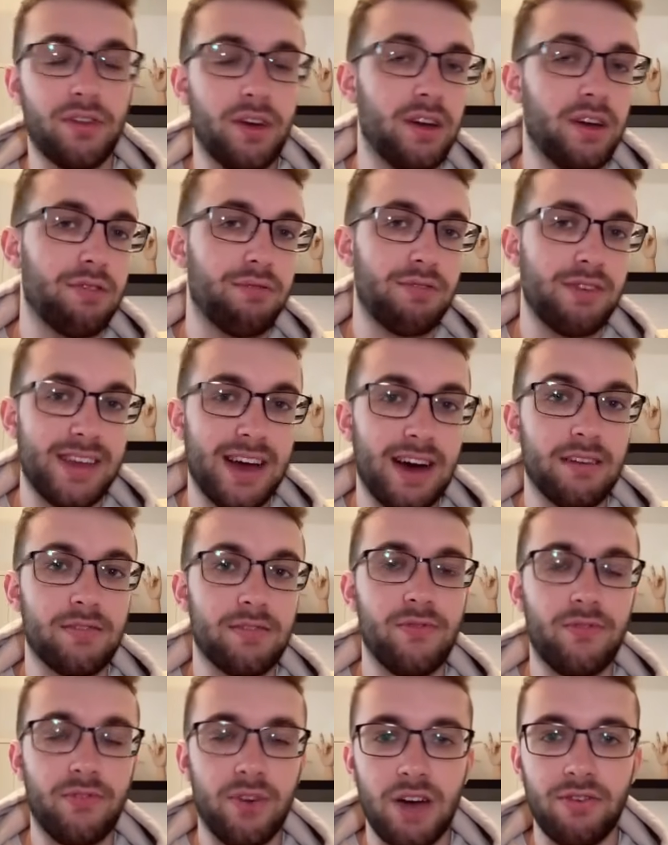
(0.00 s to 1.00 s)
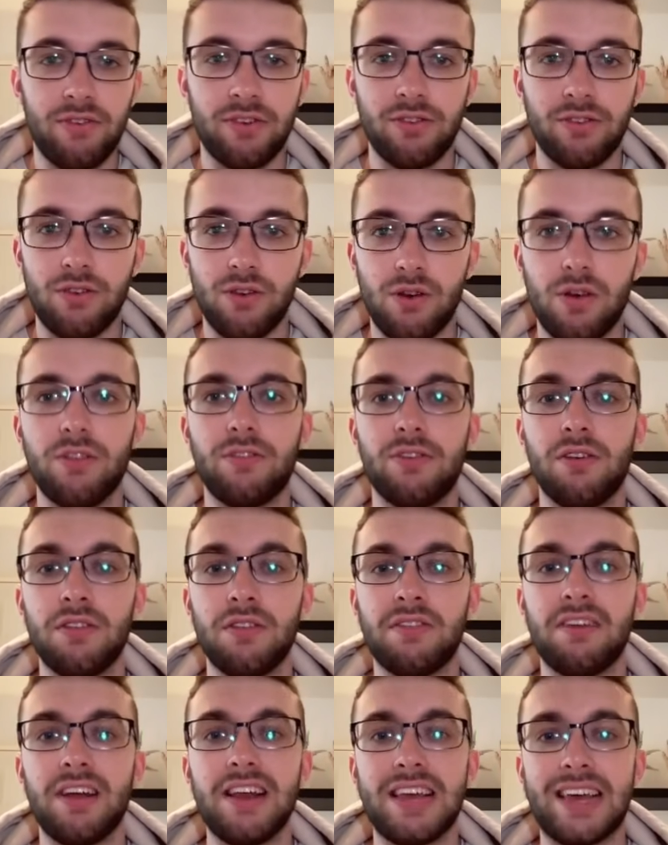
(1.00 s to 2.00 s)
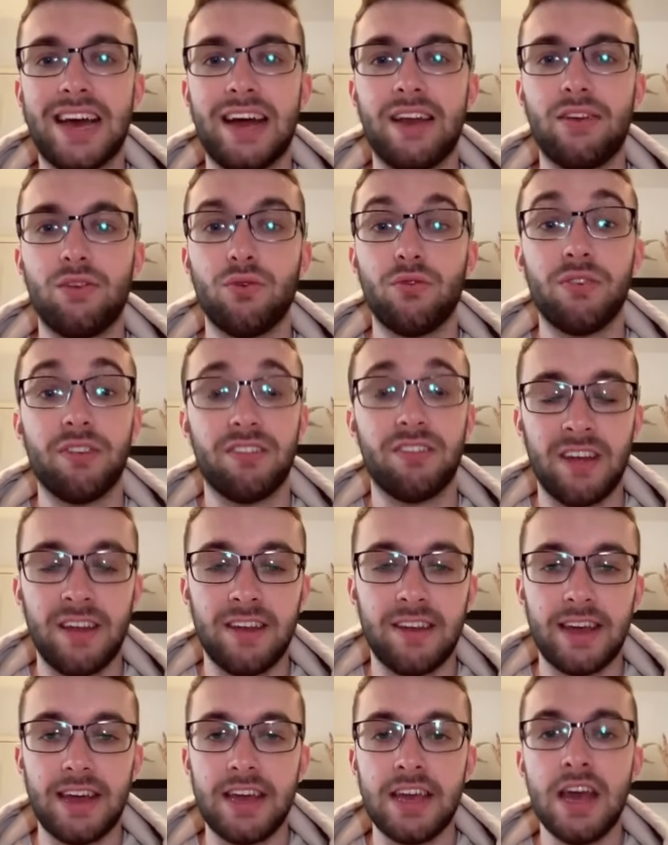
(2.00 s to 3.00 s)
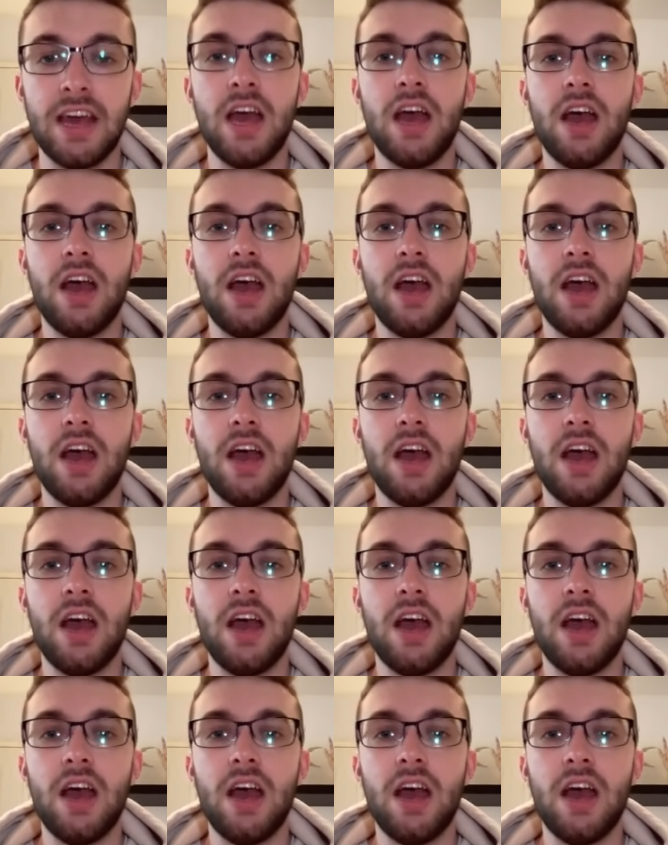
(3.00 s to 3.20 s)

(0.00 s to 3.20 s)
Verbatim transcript: $33,500 on the daily candle for Sunday